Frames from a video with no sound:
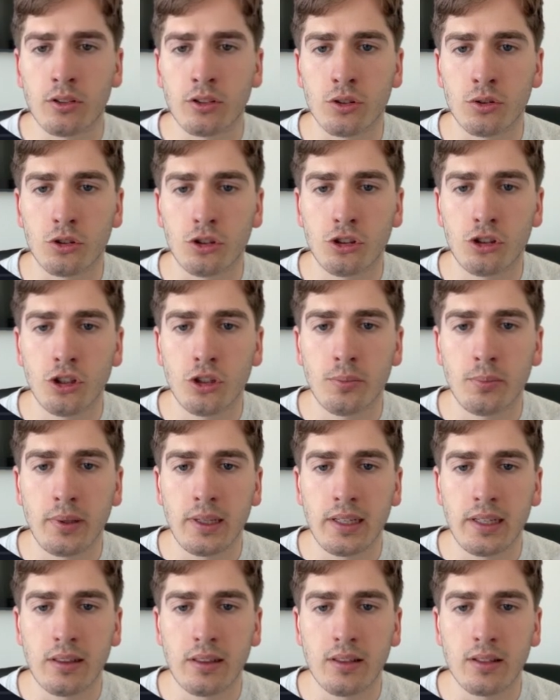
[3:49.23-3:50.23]
So it should
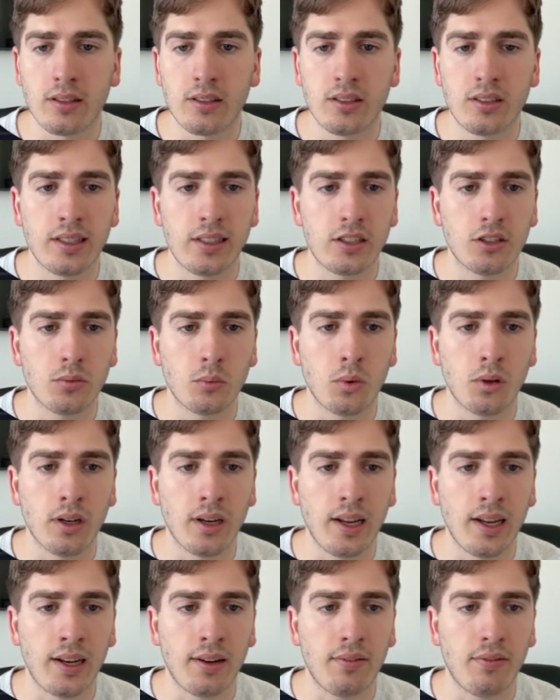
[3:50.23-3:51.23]
be the
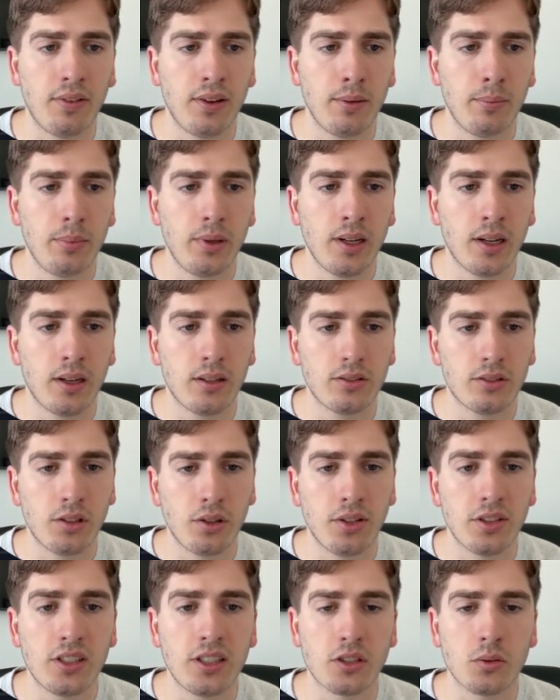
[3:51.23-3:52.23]
618 fib. Yeah, so
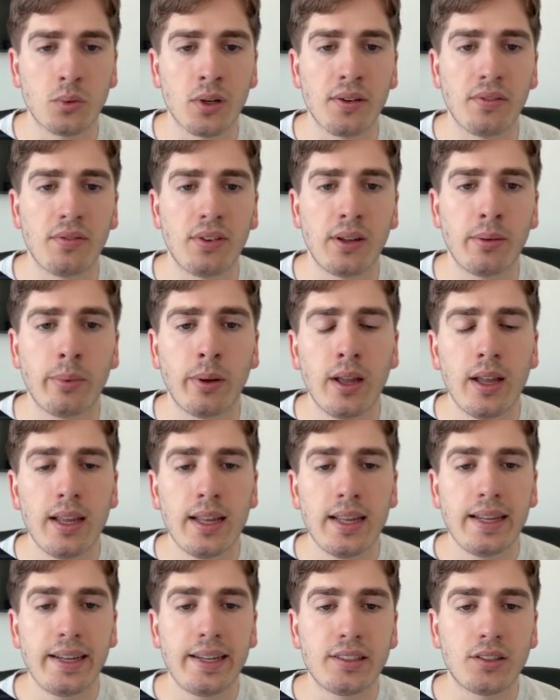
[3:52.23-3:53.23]
the 618 fib
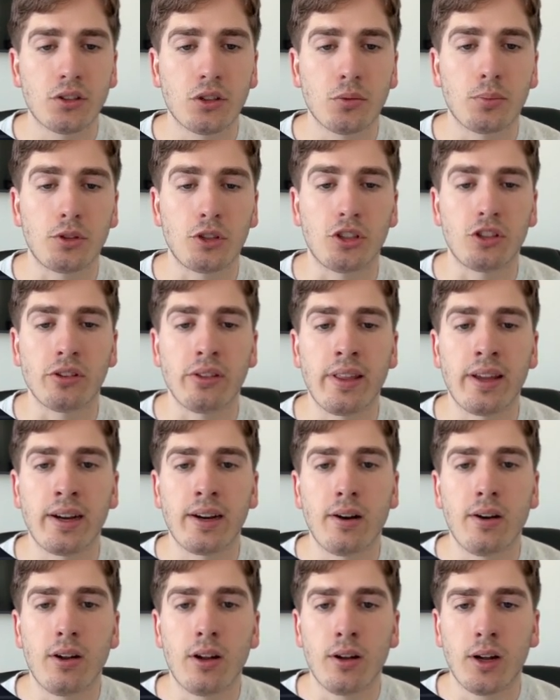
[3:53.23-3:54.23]
is a position
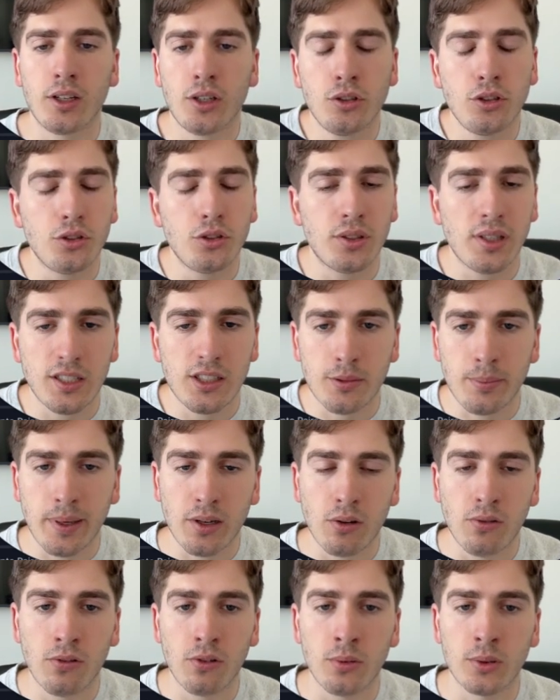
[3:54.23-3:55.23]
there. I don't use it as a main
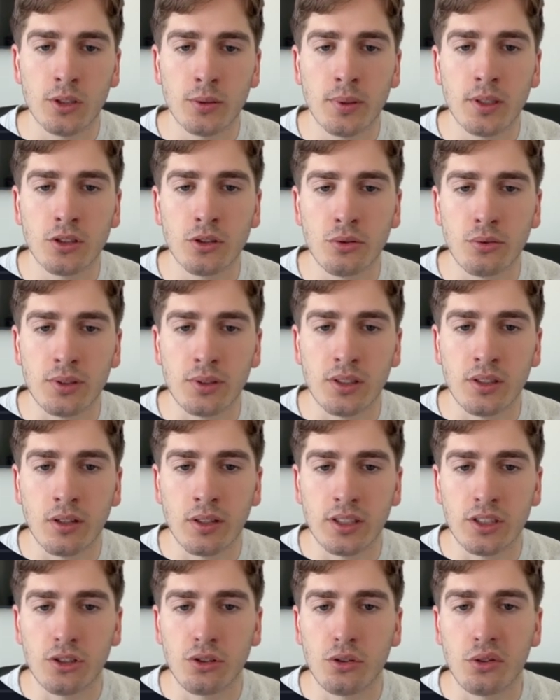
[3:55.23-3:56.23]
confluence, but it's always
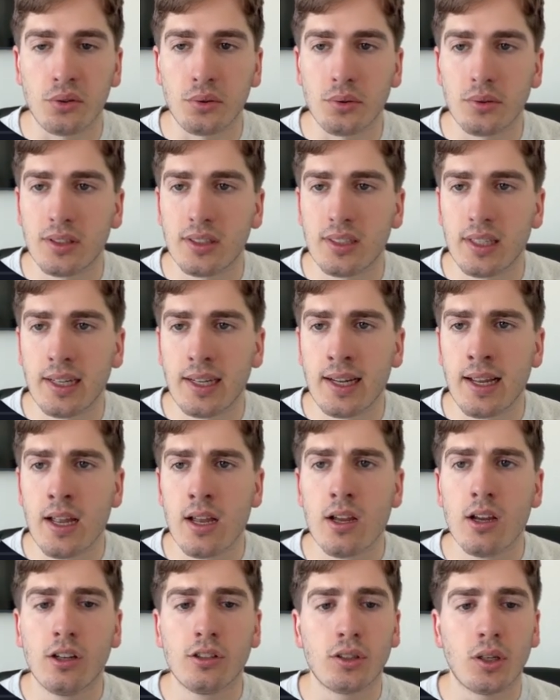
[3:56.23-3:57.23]
nice to see.
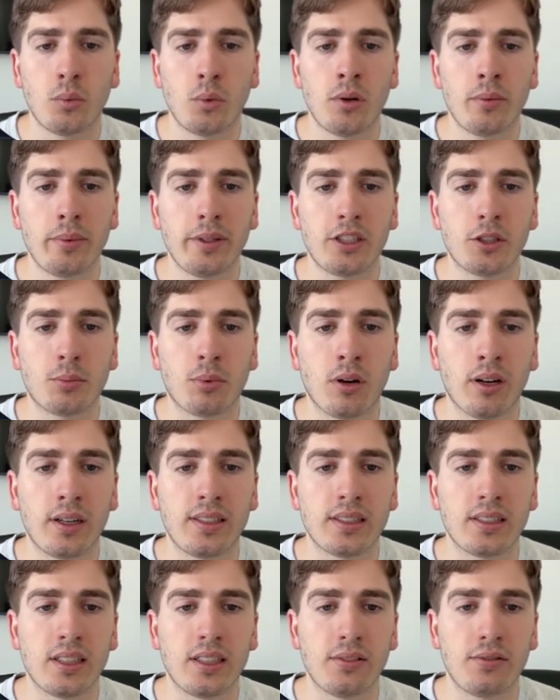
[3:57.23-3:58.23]
So I wouldn't be
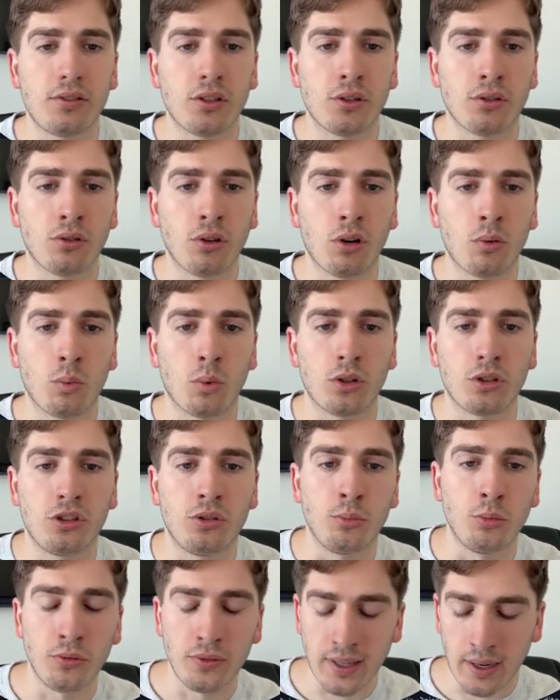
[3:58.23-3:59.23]
surprised if your dollar were
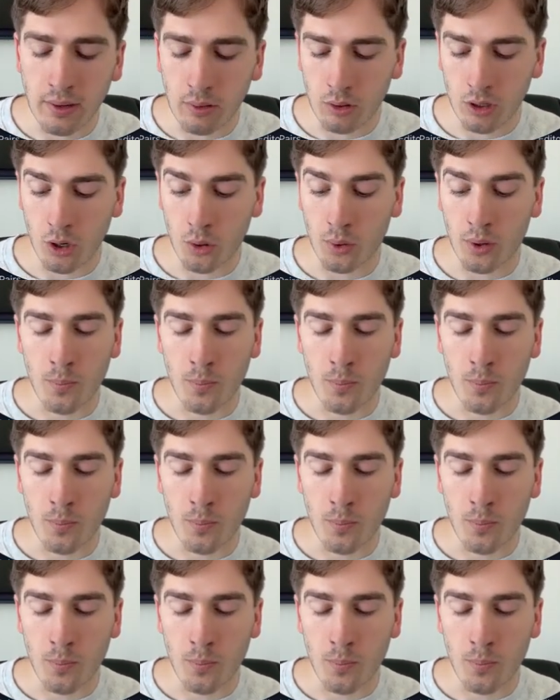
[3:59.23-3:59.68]
to move down lower.